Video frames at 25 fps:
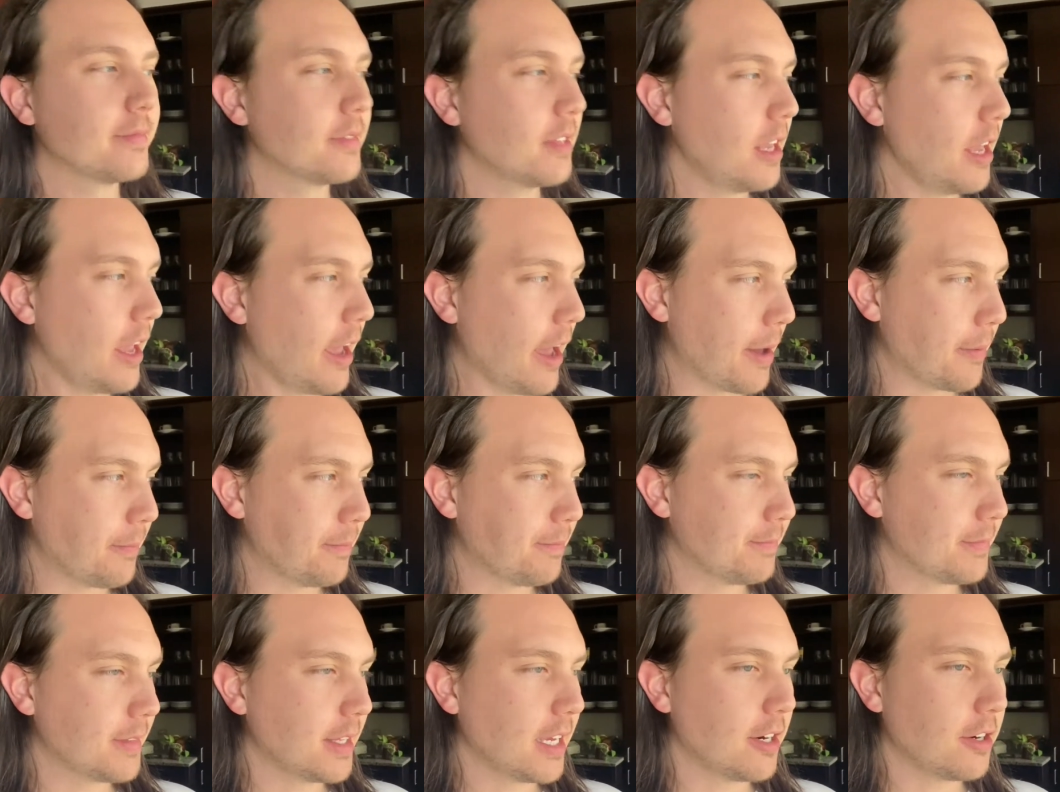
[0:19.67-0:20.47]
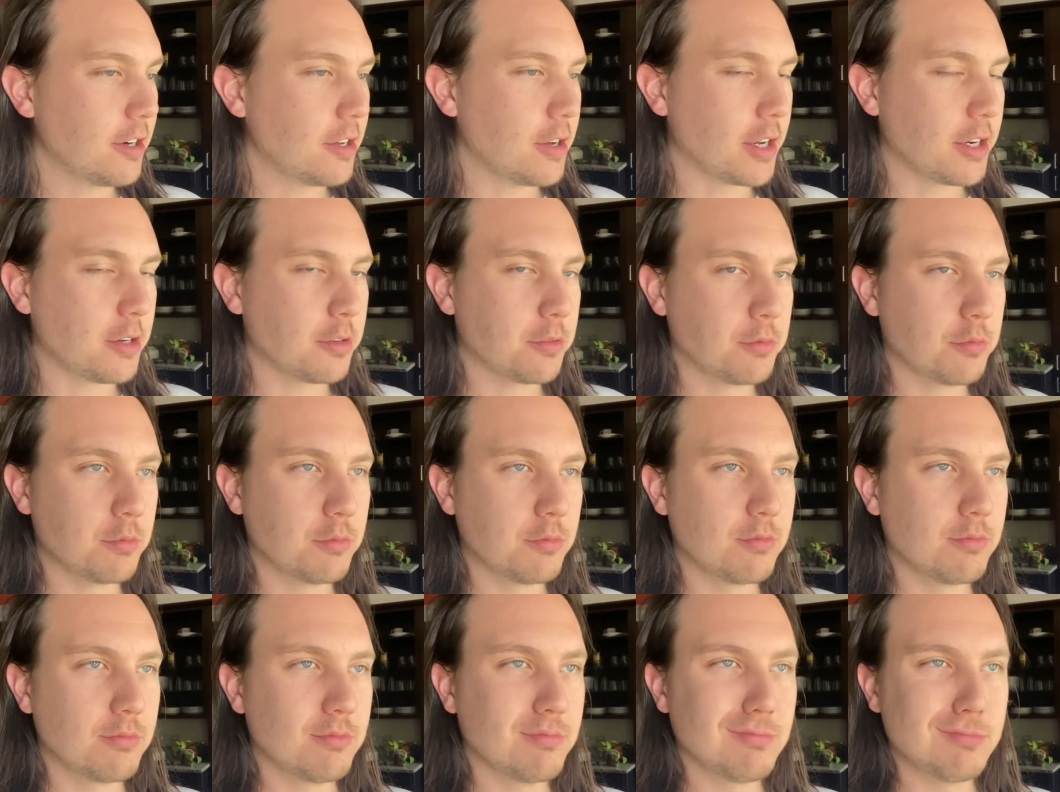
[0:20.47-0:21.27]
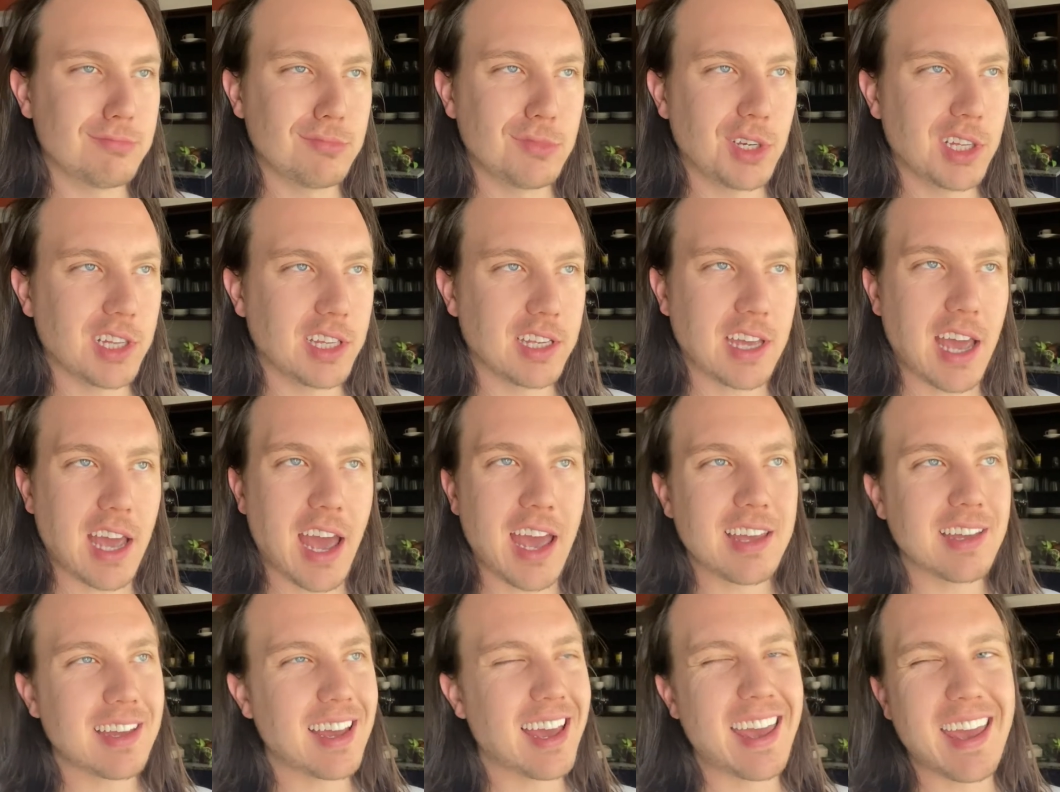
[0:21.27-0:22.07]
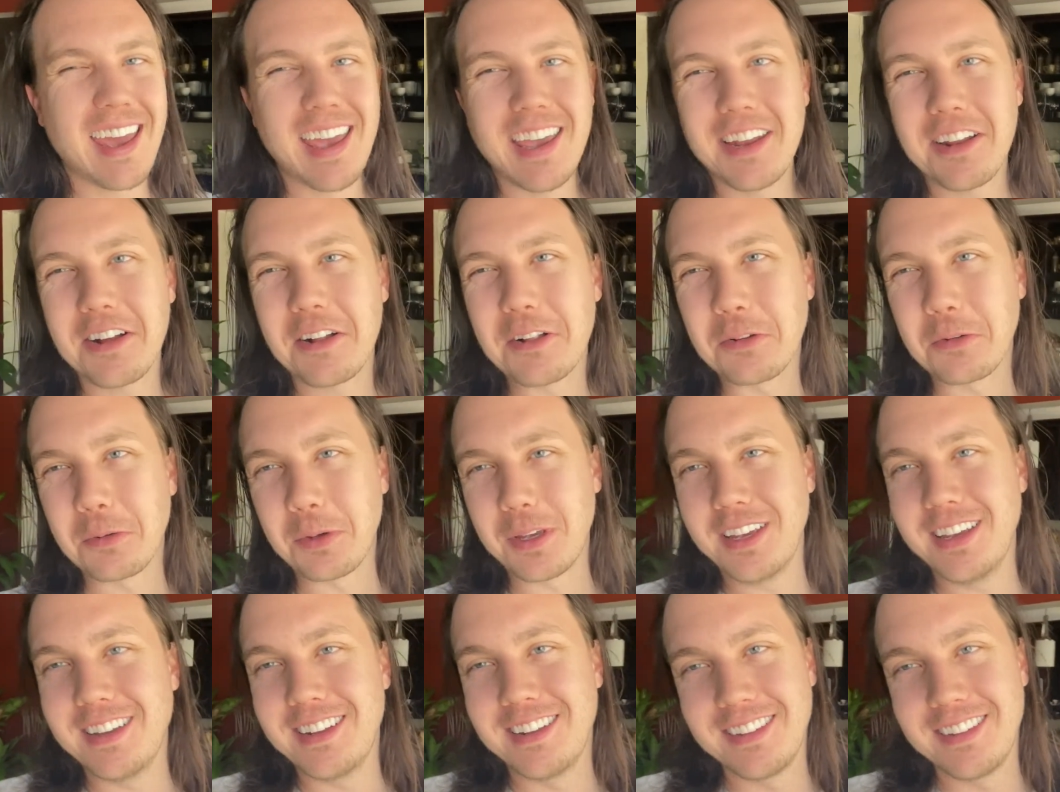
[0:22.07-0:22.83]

I don't know. I don't really, I hate Halloween.